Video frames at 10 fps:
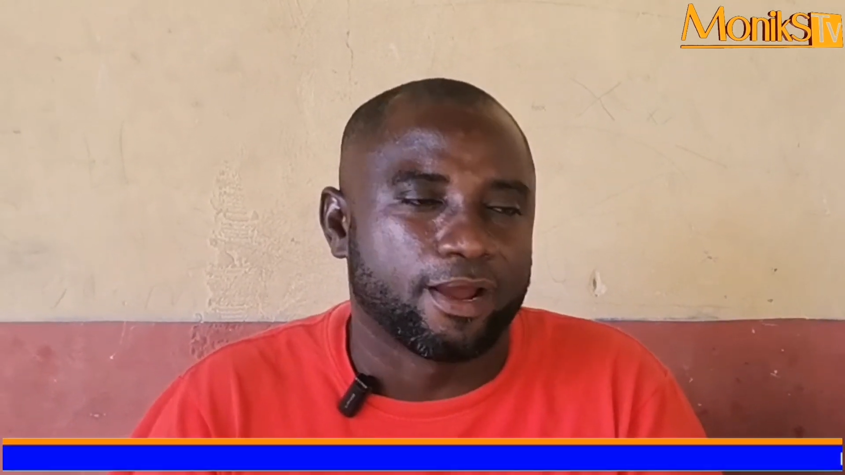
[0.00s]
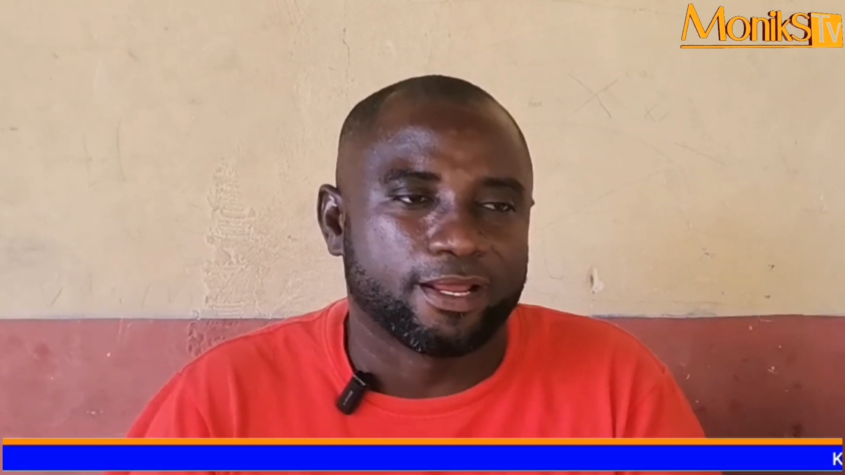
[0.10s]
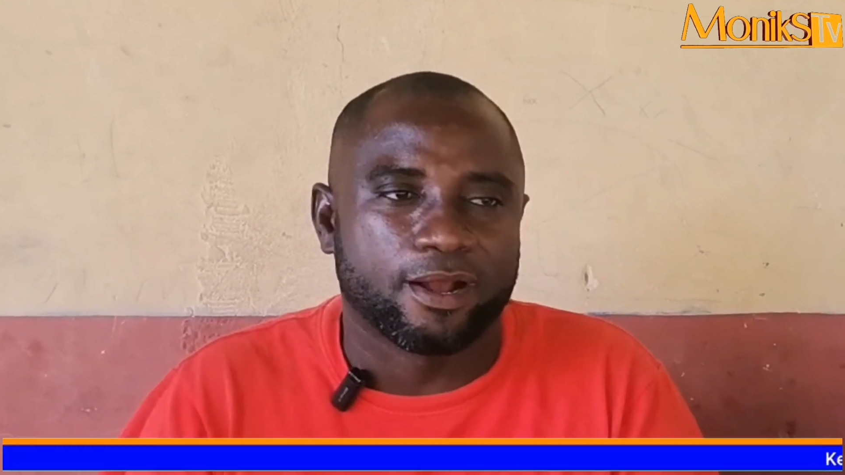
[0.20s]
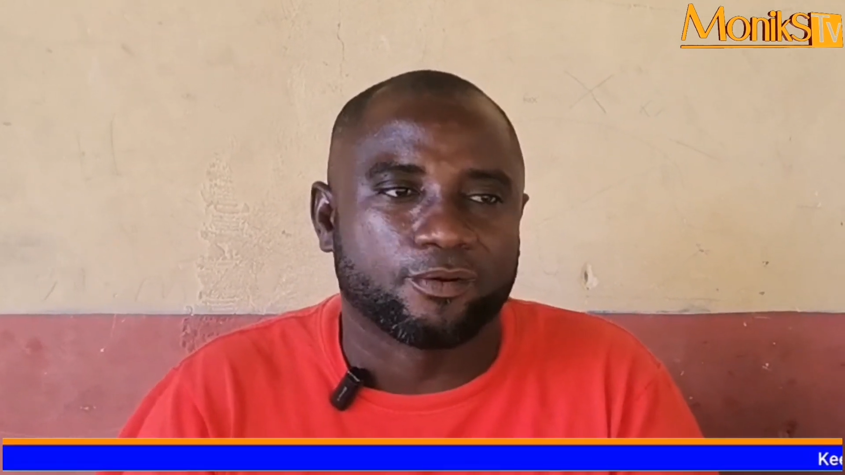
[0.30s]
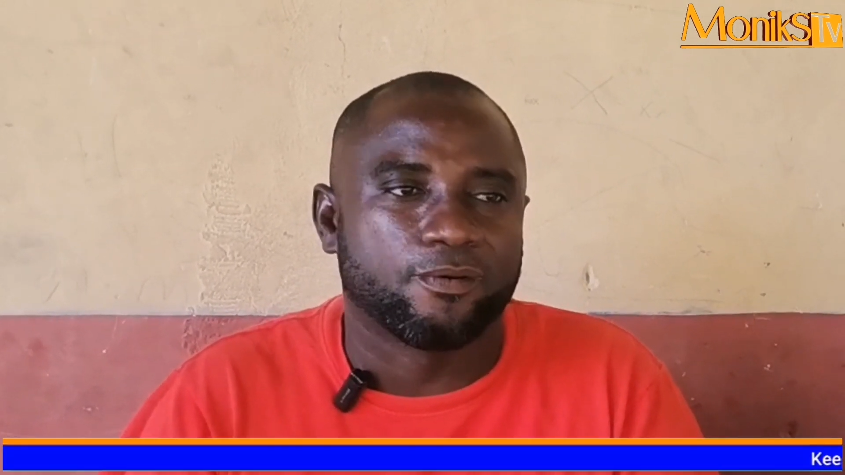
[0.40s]

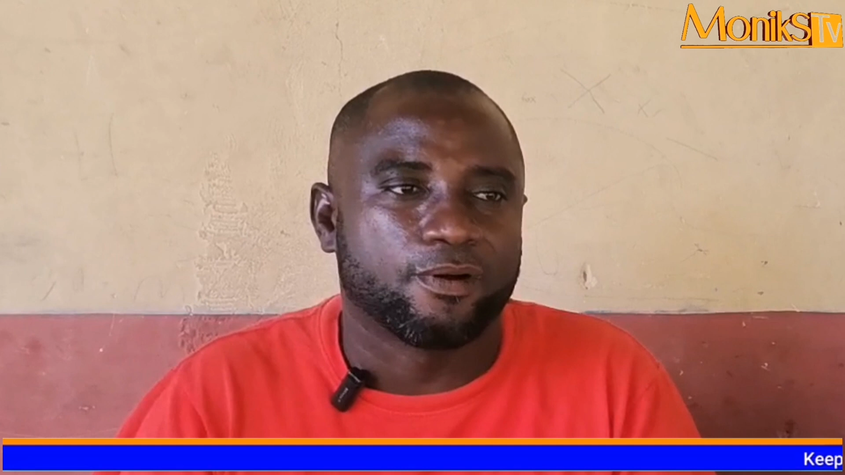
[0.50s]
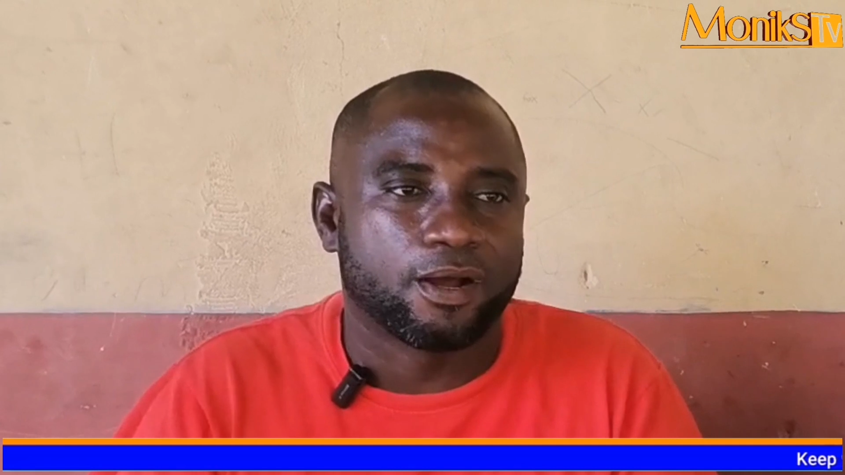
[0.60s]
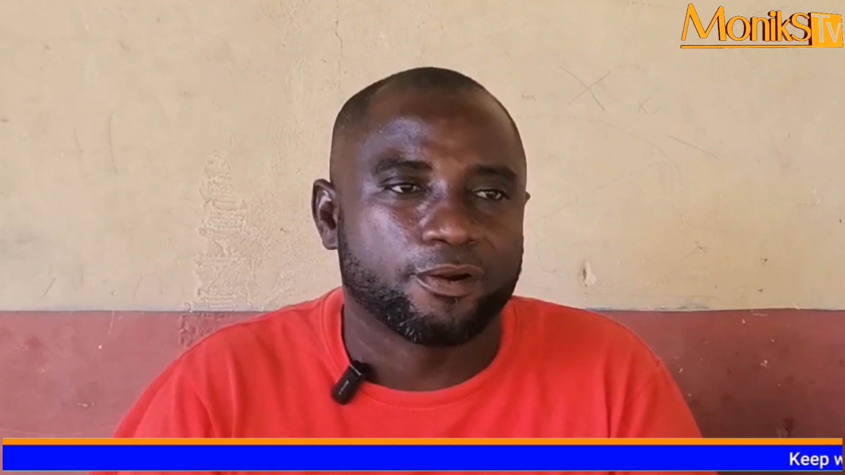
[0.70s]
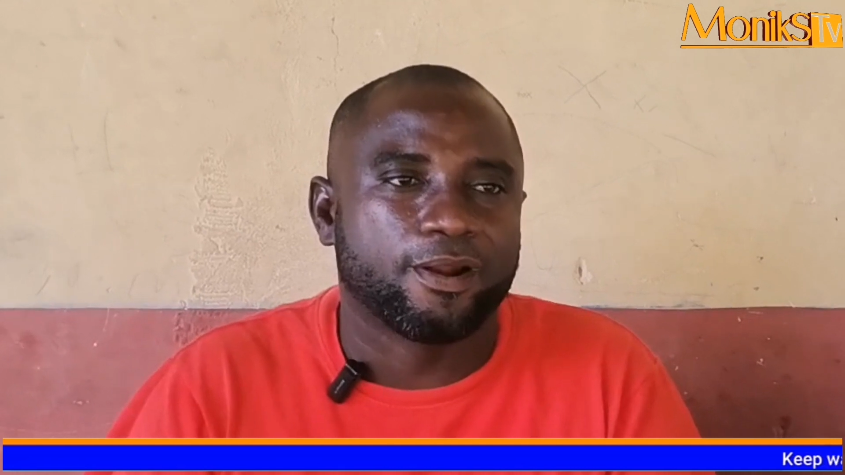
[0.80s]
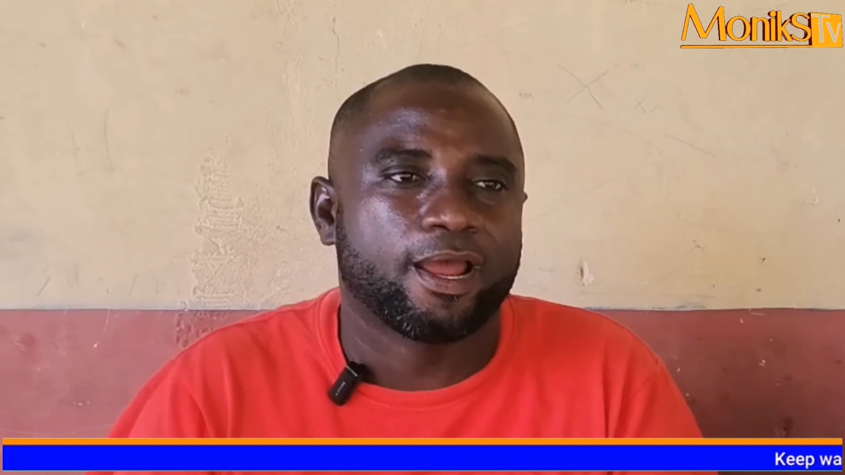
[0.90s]
era,
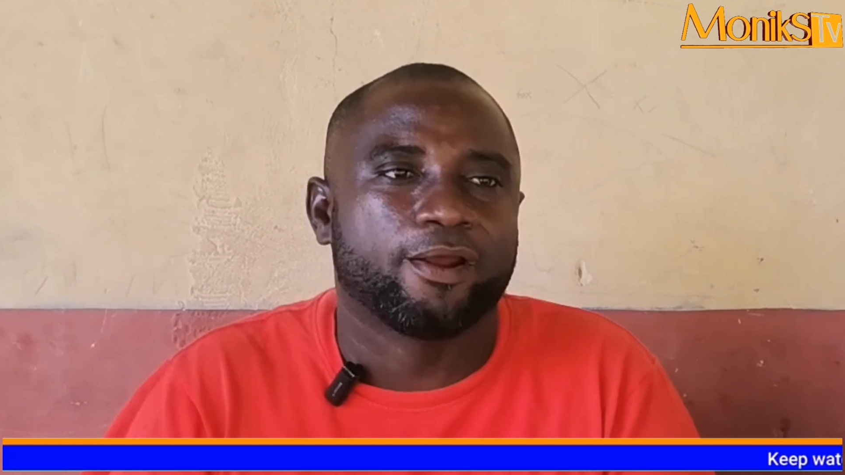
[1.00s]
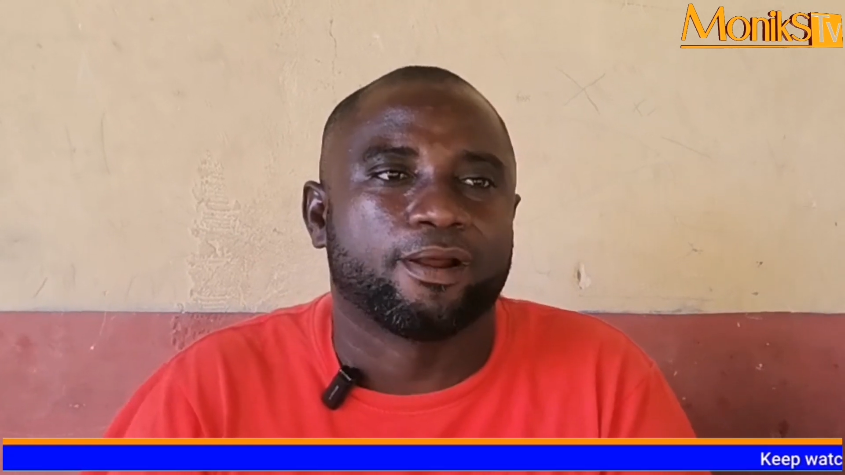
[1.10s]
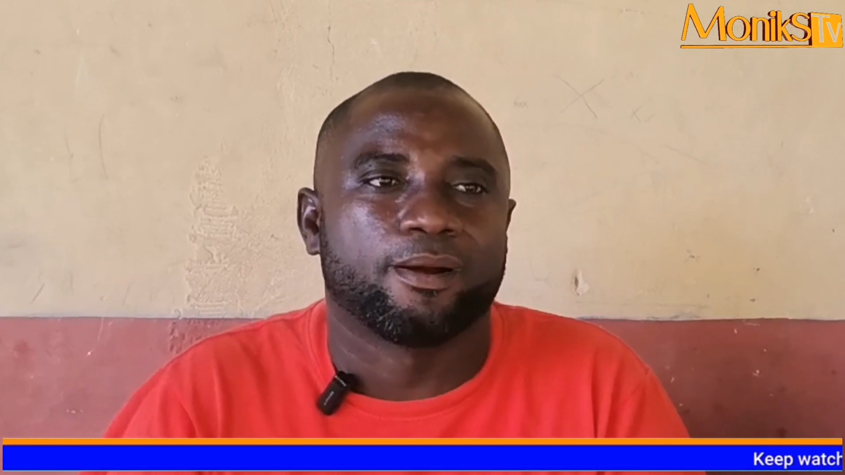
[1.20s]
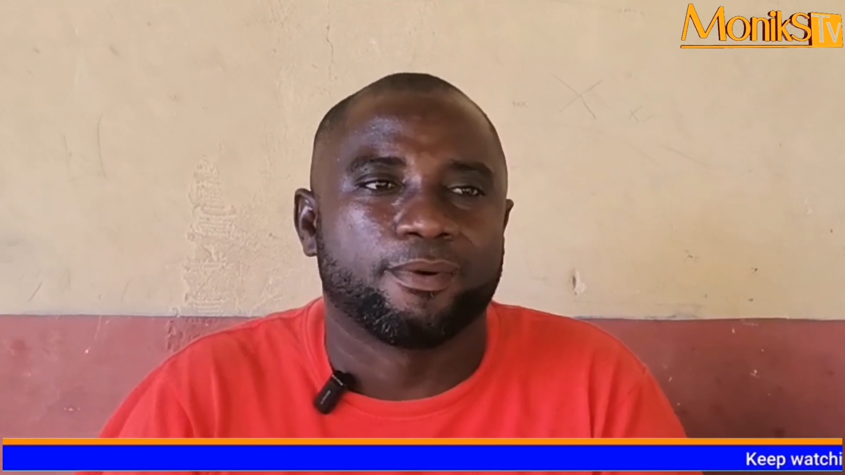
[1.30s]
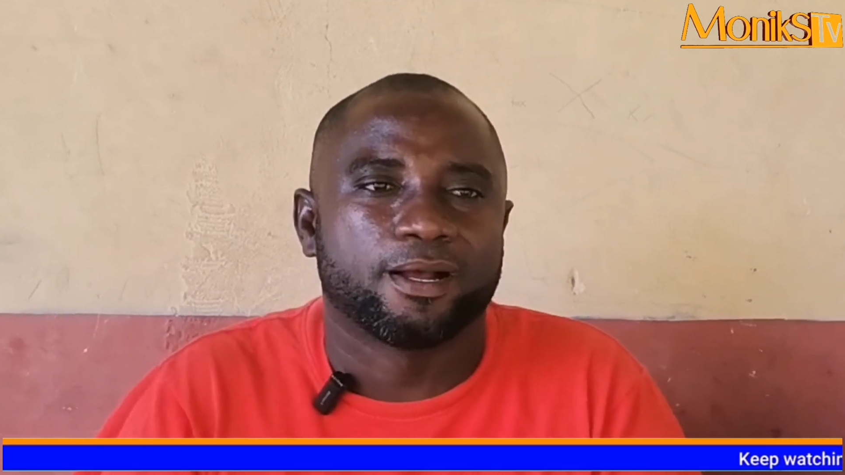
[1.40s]
another
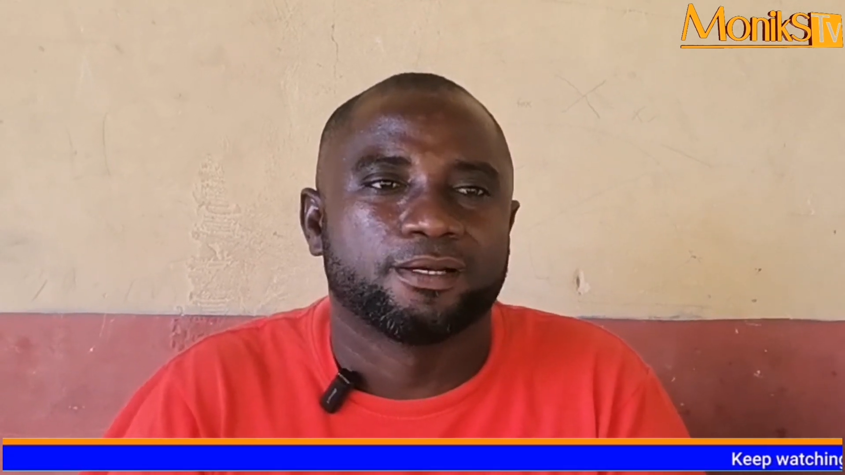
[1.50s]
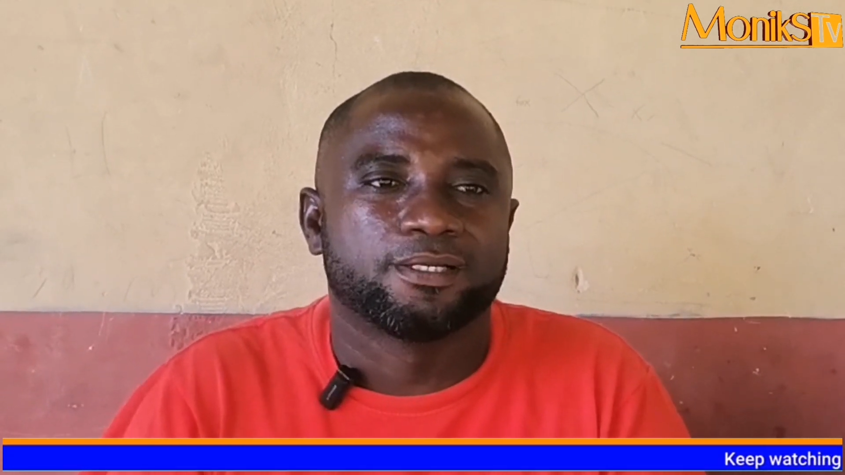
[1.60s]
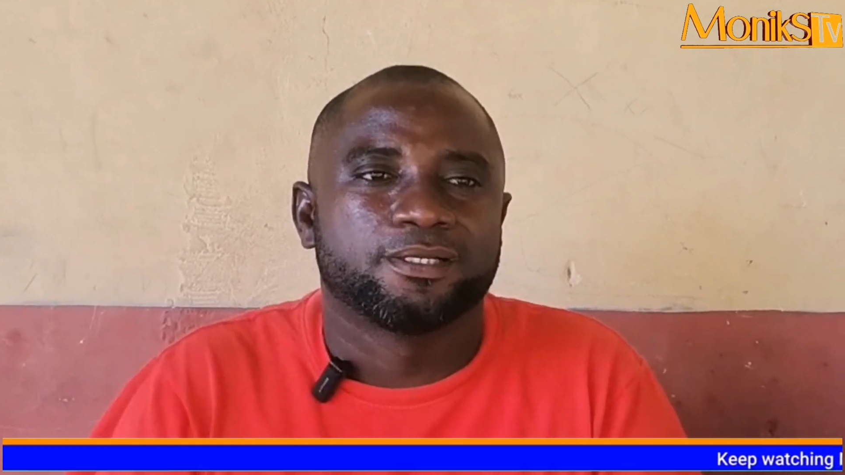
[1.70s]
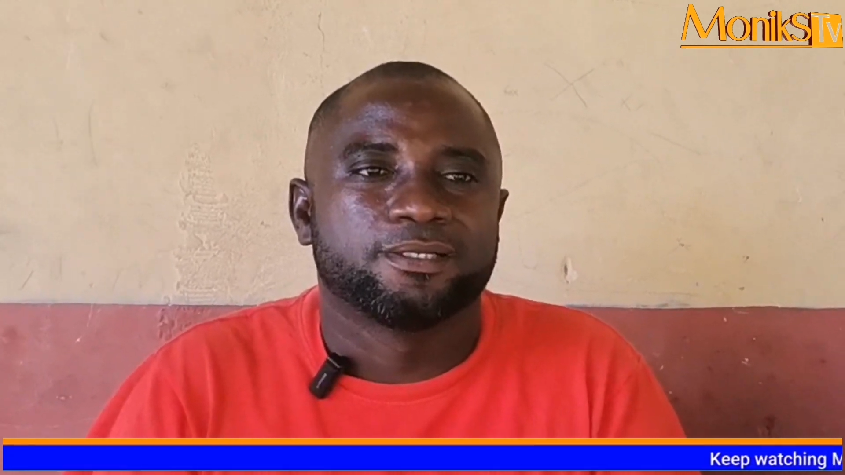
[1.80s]
era, but